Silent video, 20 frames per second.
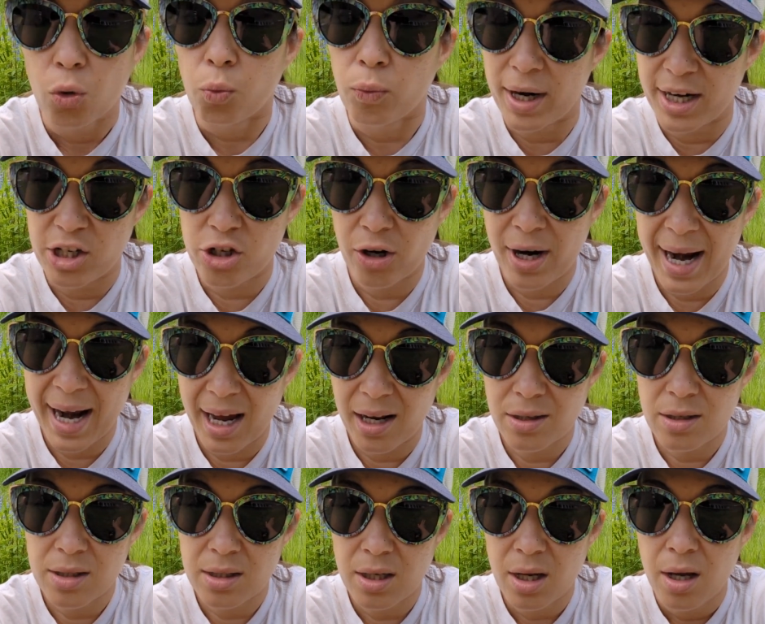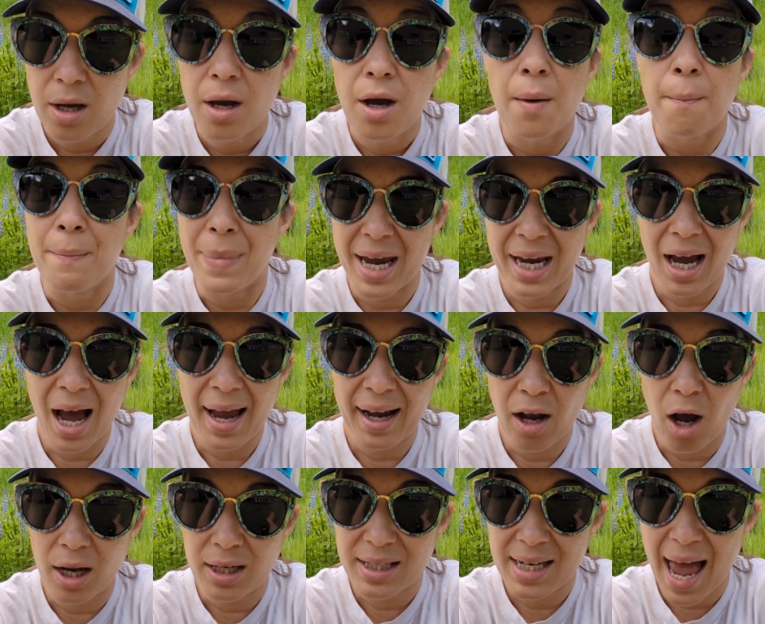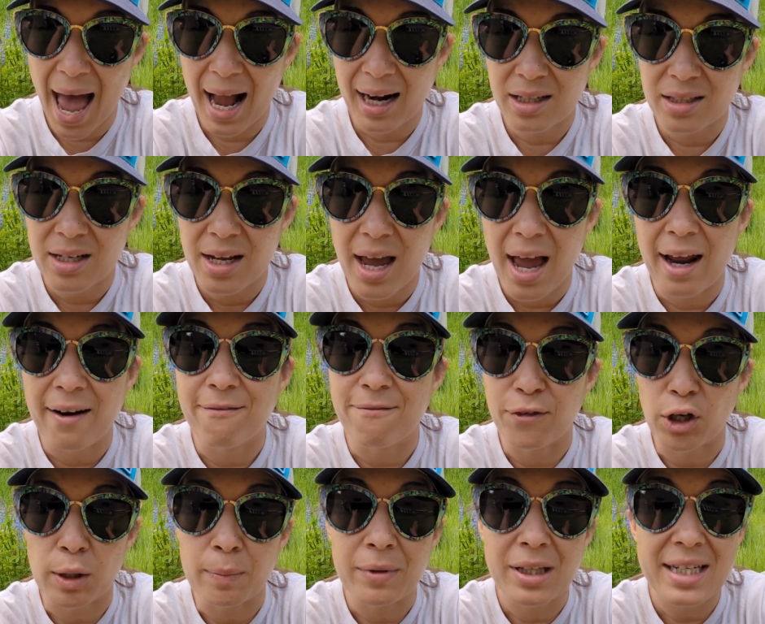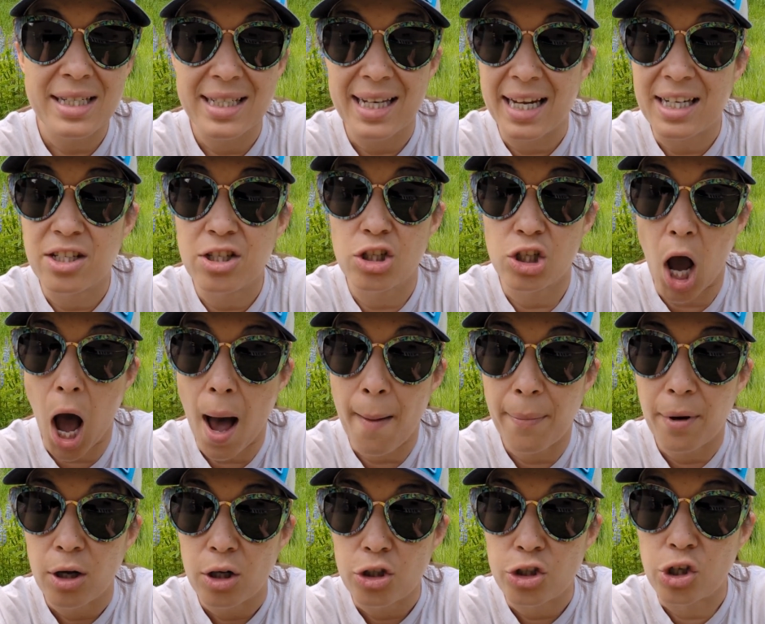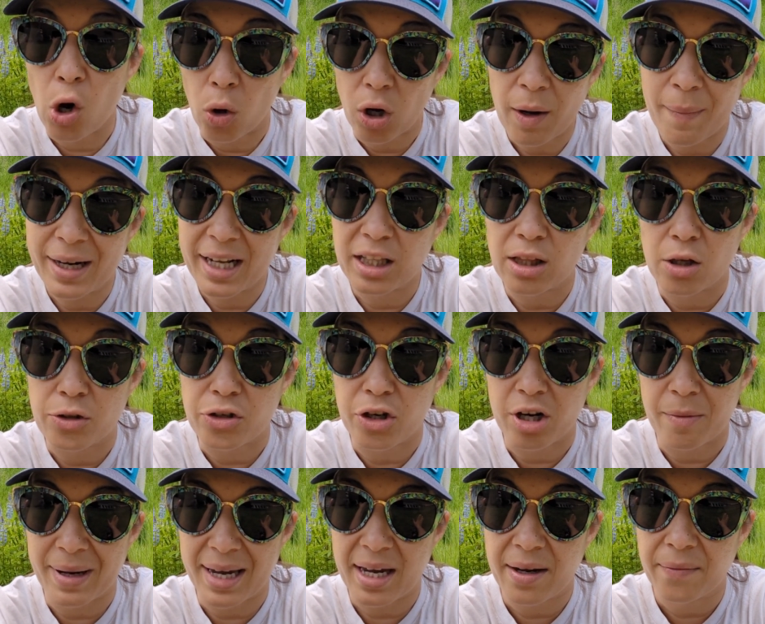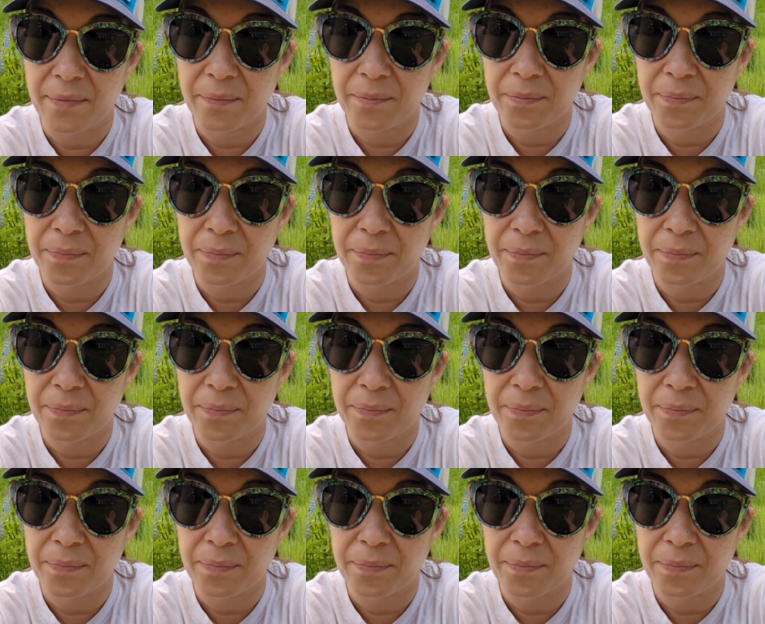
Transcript: Raise your hands, make eye contact, and firmly say, "Stop, don't come any closer to me."